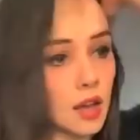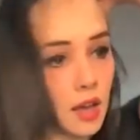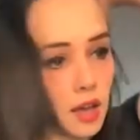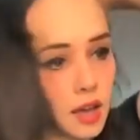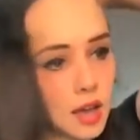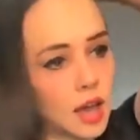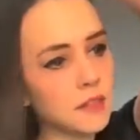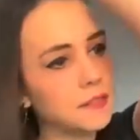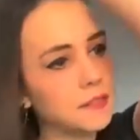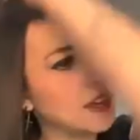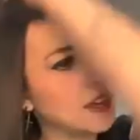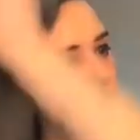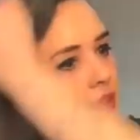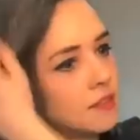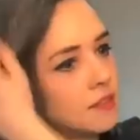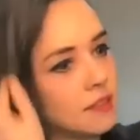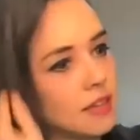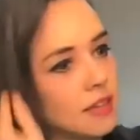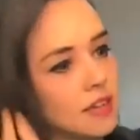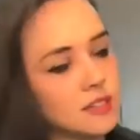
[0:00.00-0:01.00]
I think
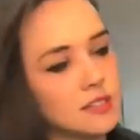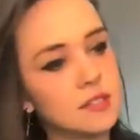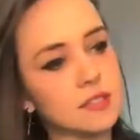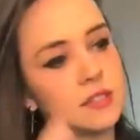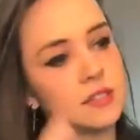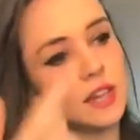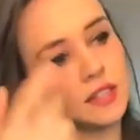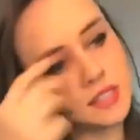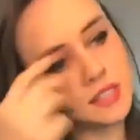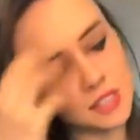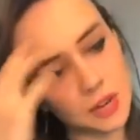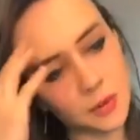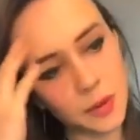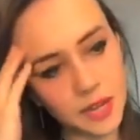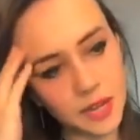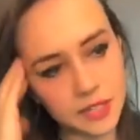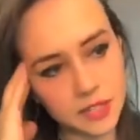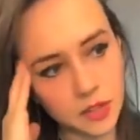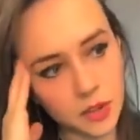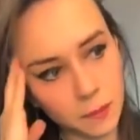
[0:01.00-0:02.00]
that's the
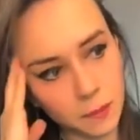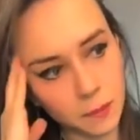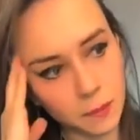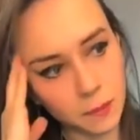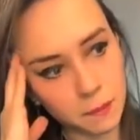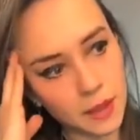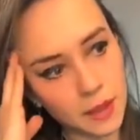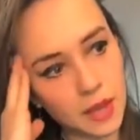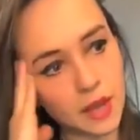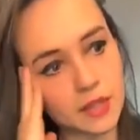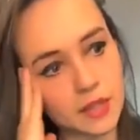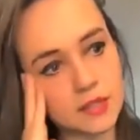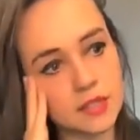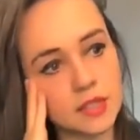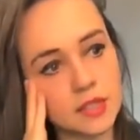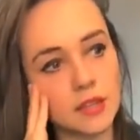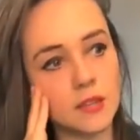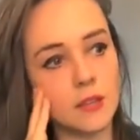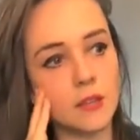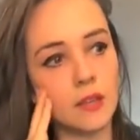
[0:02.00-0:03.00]
reason. But
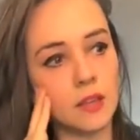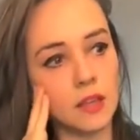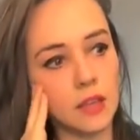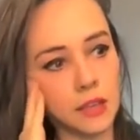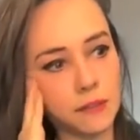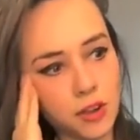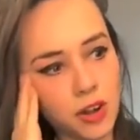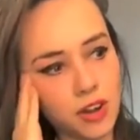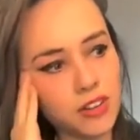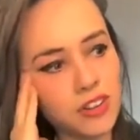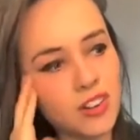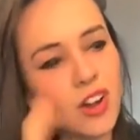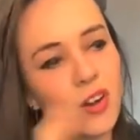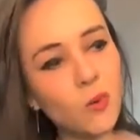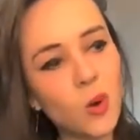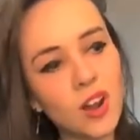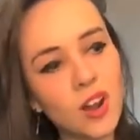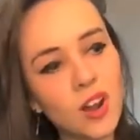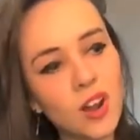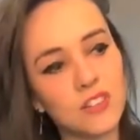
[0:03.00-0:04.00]
if you don't
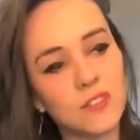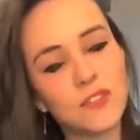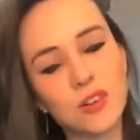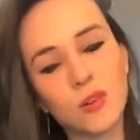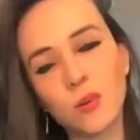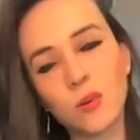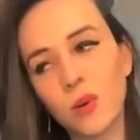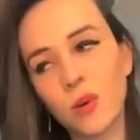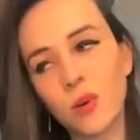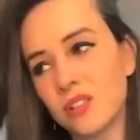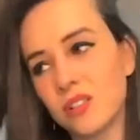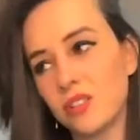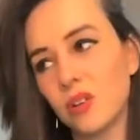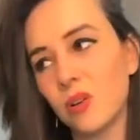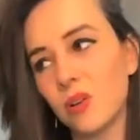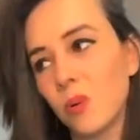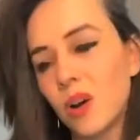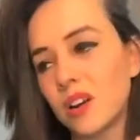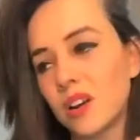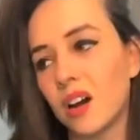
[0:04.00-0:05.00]
want
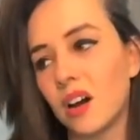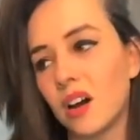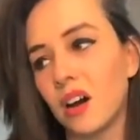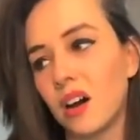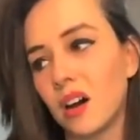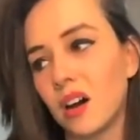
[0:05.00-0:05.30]
to